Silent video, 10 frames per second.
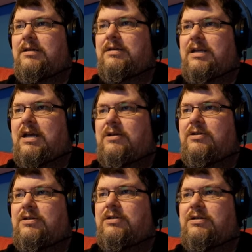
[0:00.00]

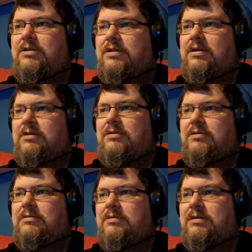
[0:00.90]
second
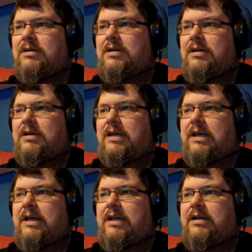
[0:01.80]
clue
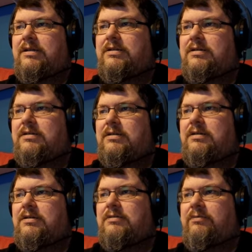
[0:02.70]
and
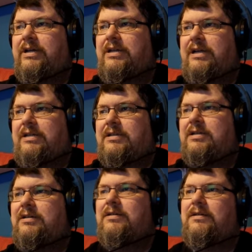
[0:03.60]
read
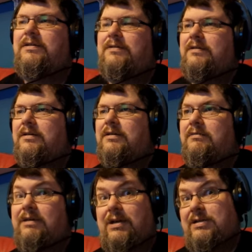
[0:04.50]
it.
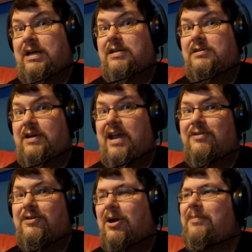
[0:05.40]
Because yes, you can
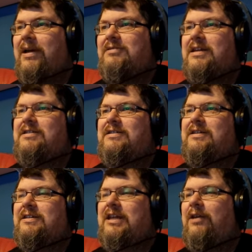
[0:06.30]
do compound
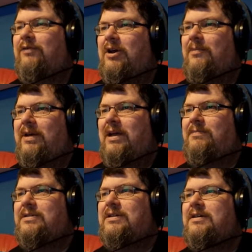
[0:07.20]
sentences in Infocom
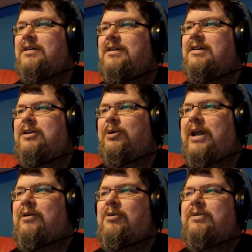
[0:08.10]
games. You're
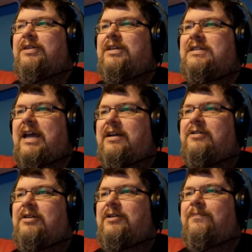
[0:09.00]
now holding the
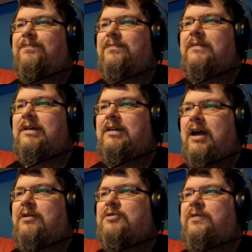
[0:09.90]
second clue.
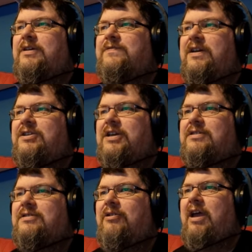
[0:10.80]
Lionel's voice finishes.
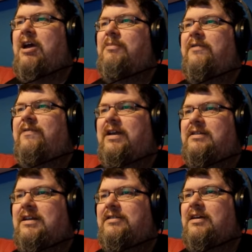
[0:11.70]
So now, my
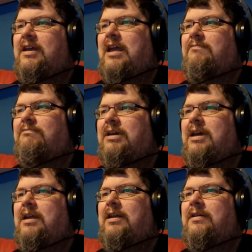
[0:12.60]
friends, let the game
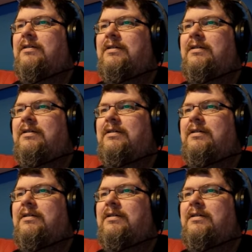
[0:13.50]
begin.